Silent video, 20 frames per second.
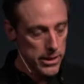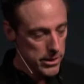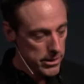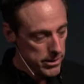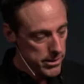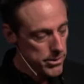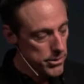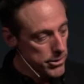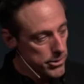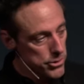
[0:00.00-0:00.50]

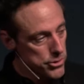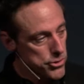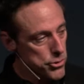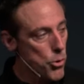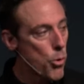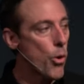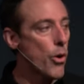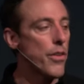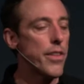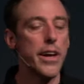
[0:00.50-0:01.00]
Get a little
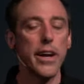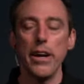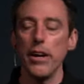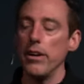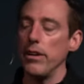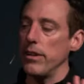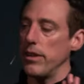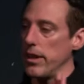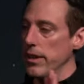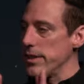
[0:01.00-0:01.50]
score
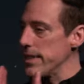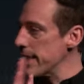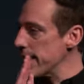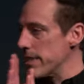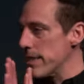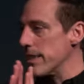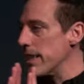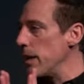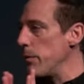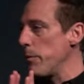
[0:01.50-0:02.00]
there, and just,
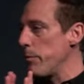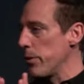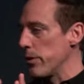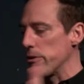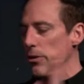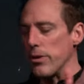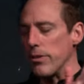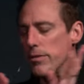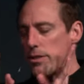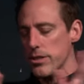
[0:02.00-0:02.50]
just keep it private.
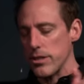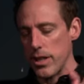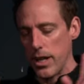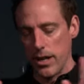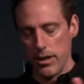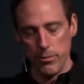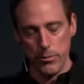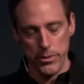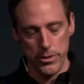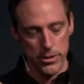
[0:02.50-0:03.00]
Don't even
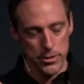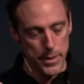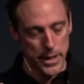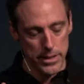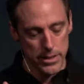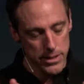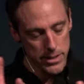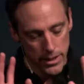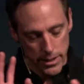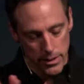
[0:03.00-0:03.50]
share with your
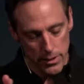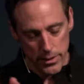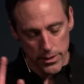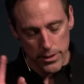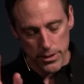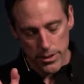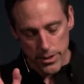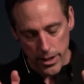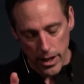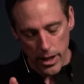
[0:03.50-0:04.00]
spouse. None of your,
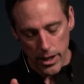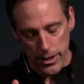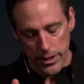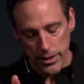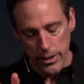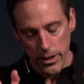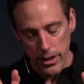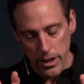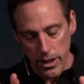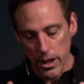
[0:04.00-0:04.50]

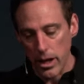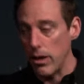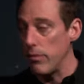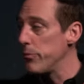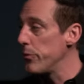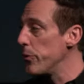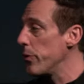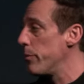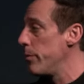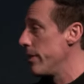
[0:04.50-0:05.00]
none
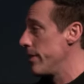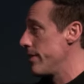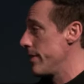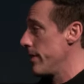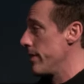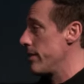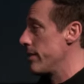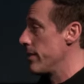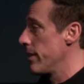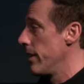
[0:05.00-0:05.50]
of your
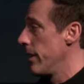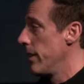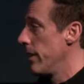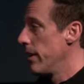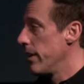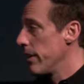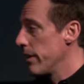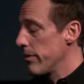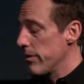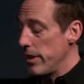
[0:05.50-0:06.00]
business,
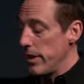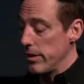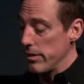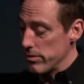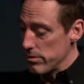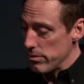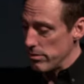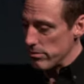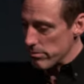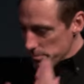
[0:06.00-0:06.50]
right?
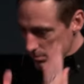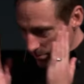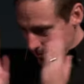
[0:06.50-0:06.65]
So,